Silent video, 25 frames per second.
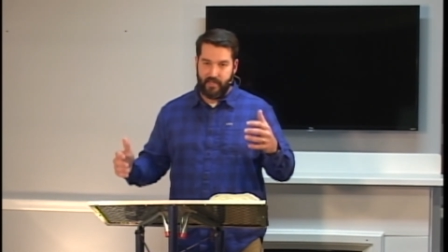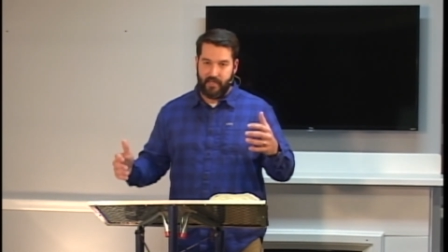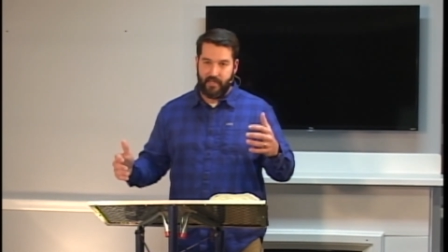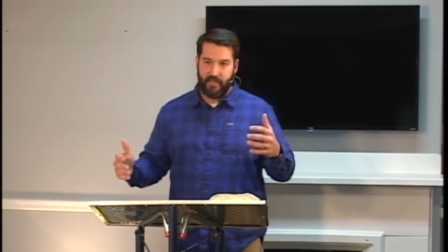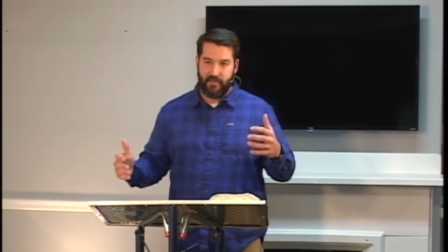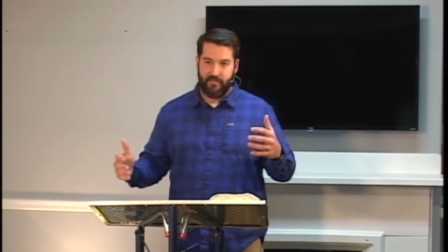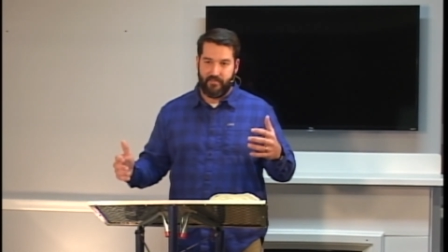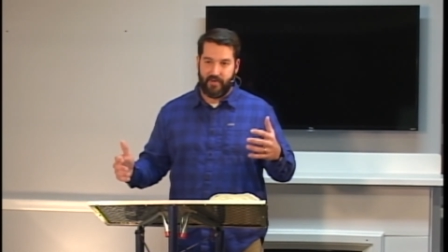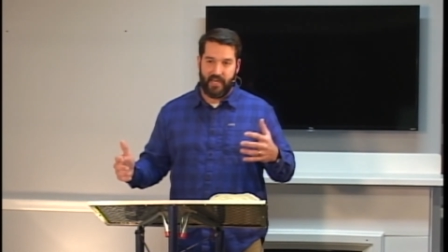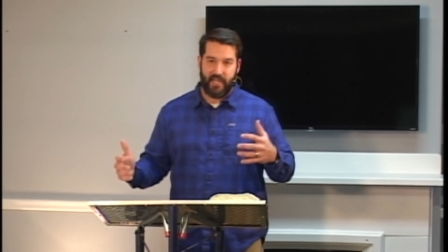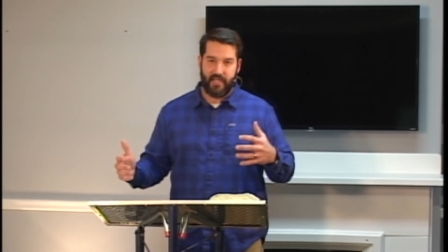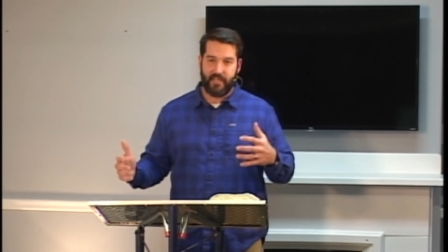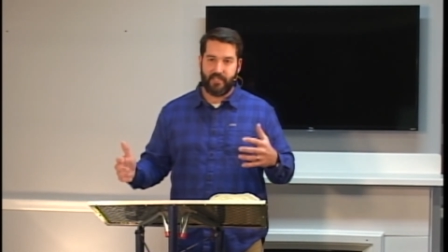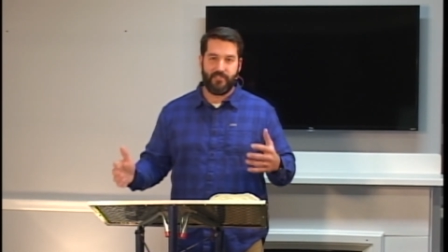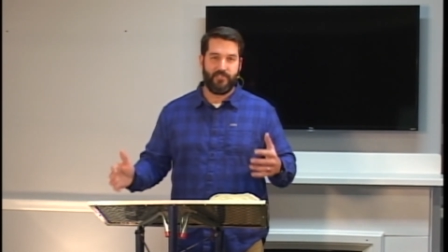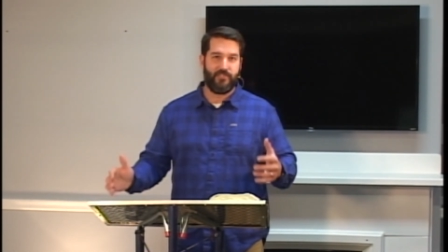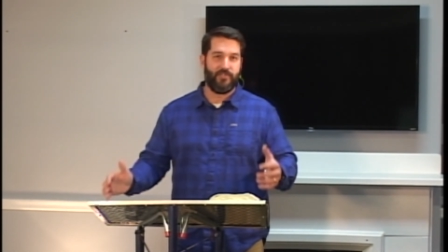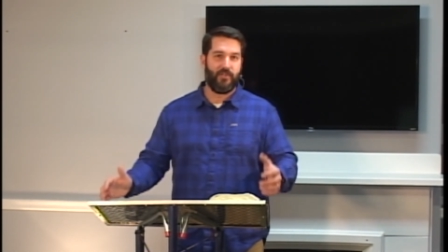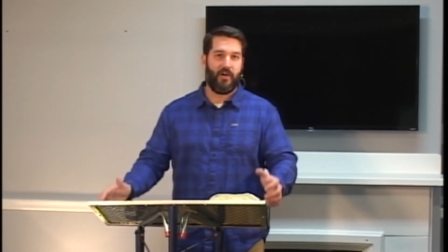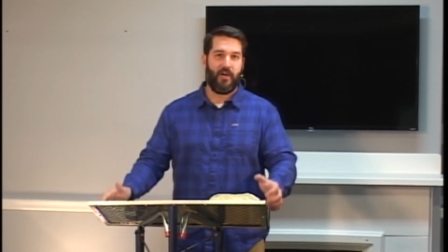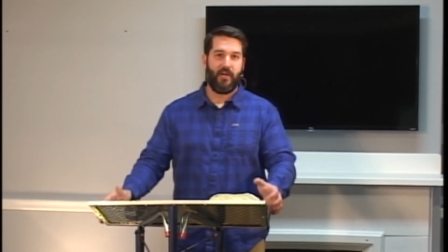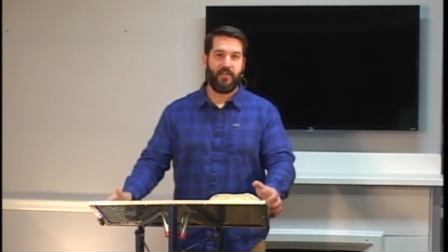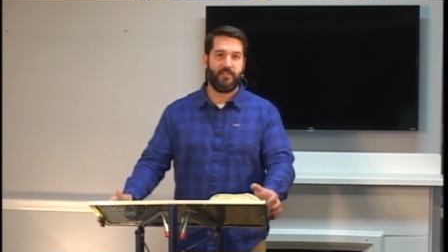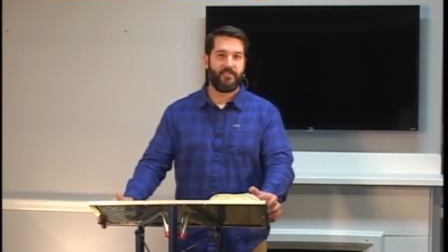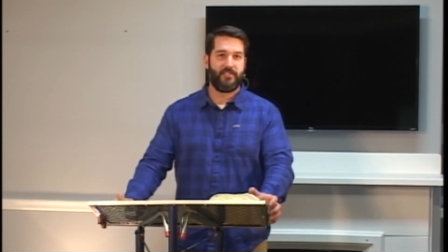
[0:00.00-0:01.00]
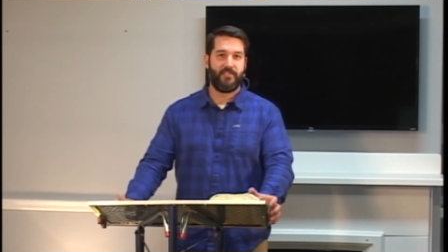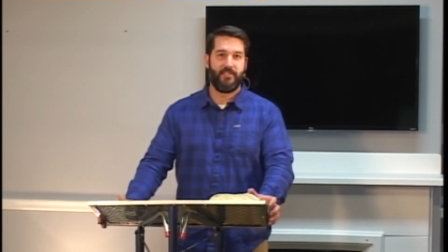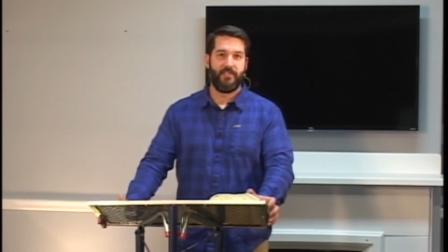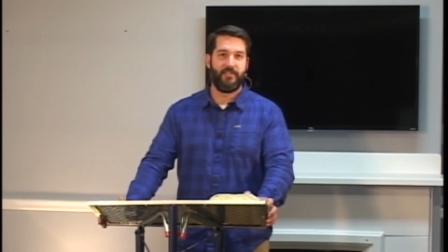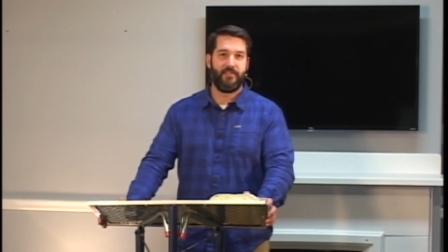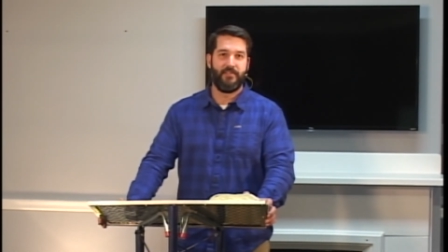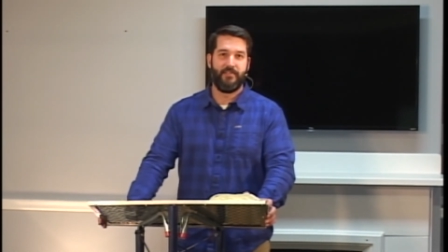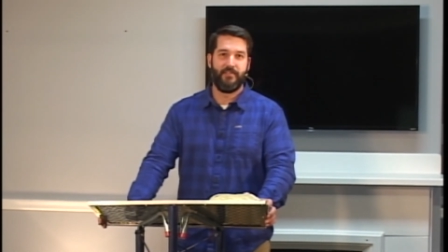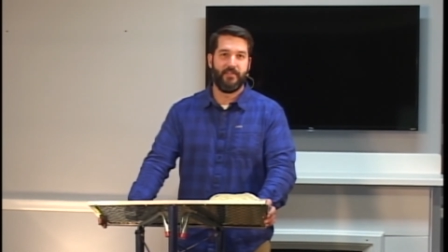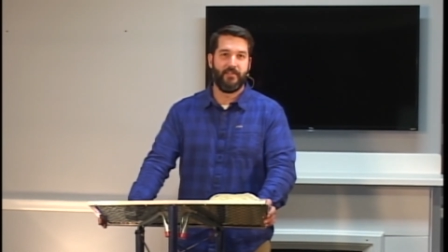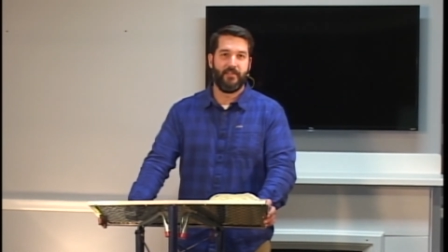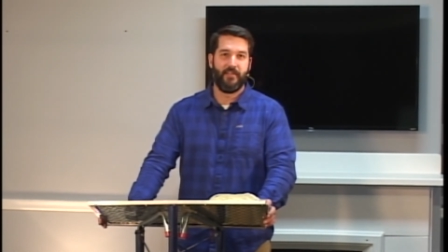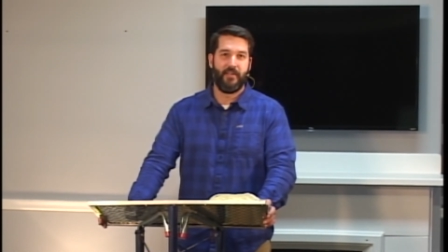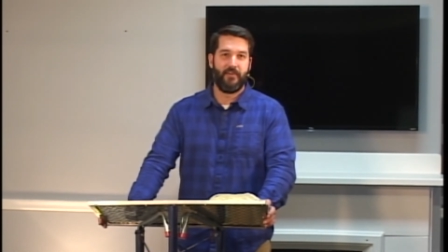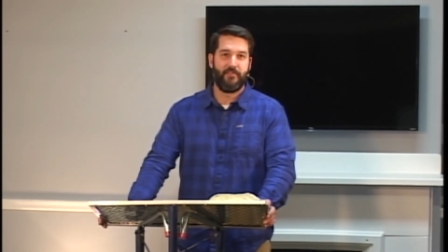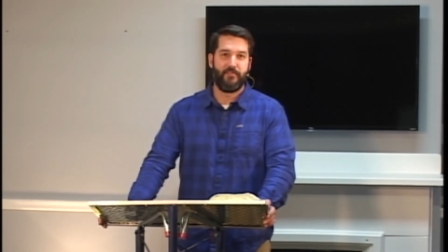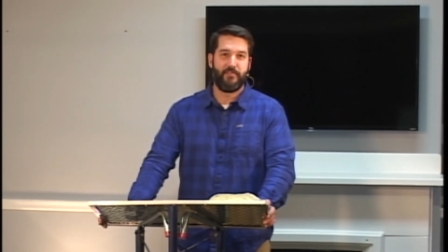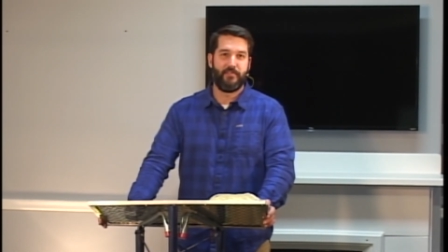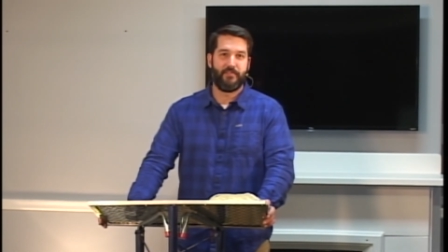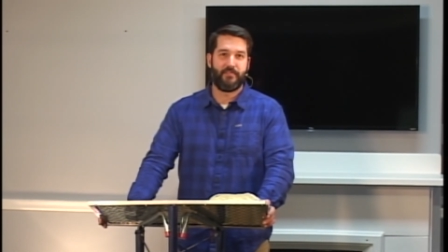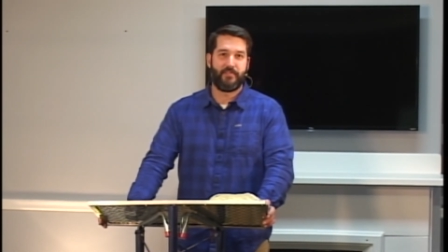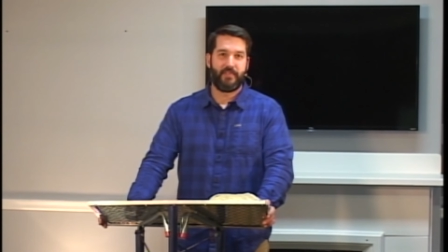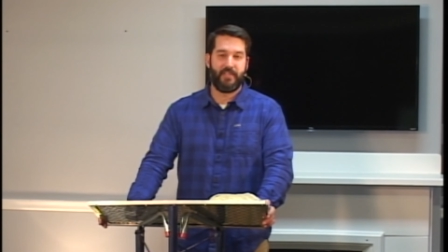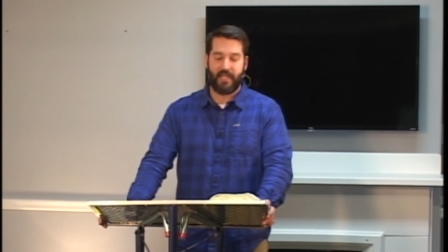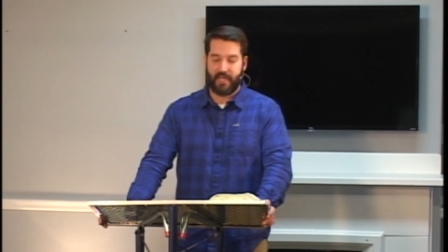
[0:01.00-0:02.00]
have I exhausted the love
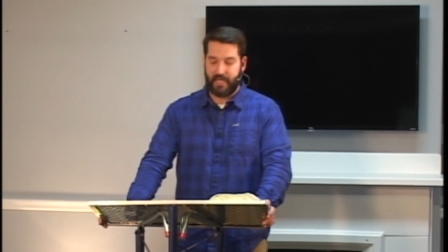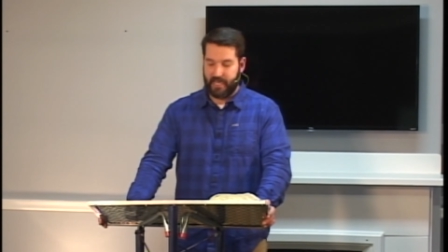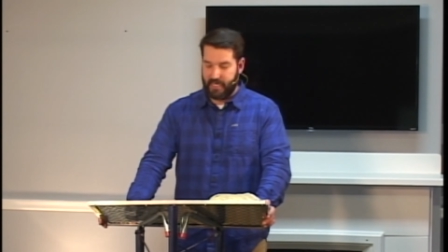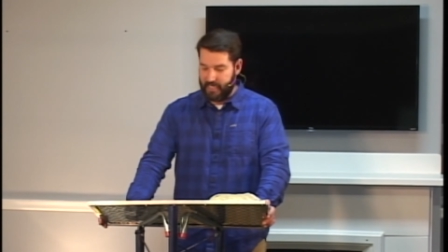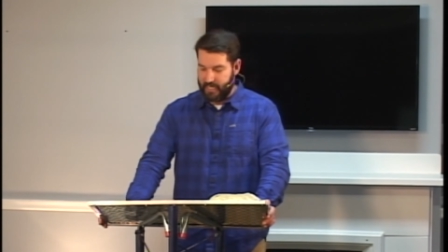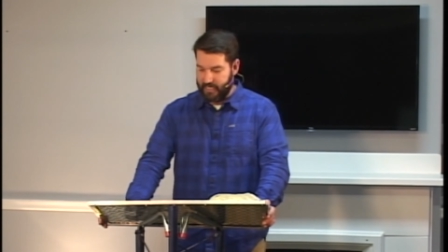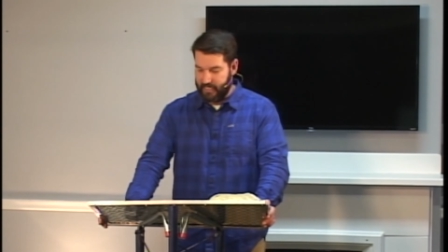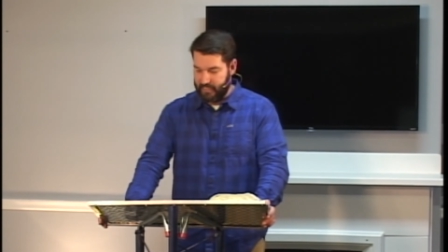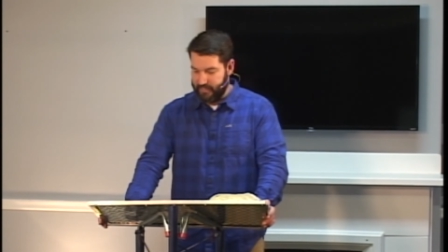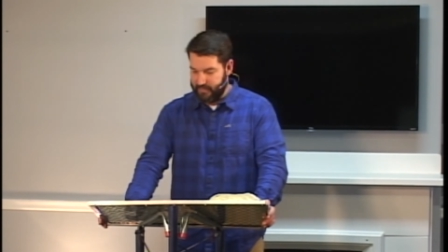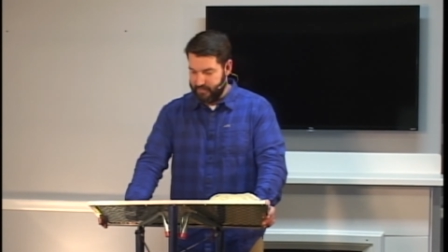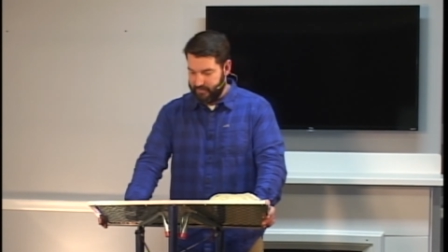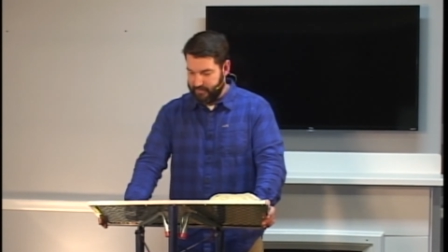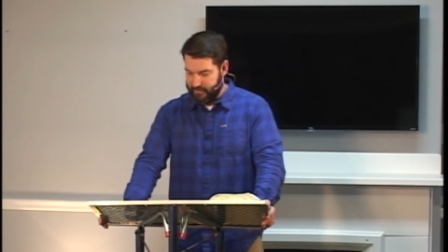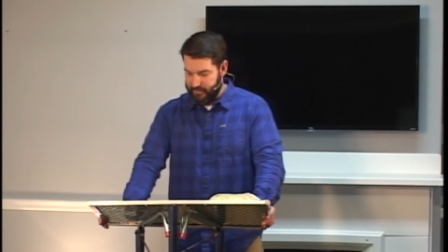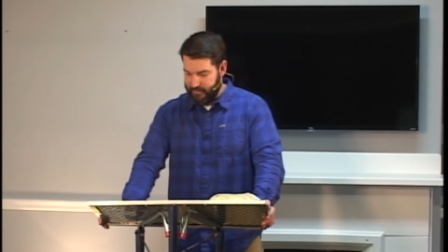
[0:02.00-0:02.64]
of God?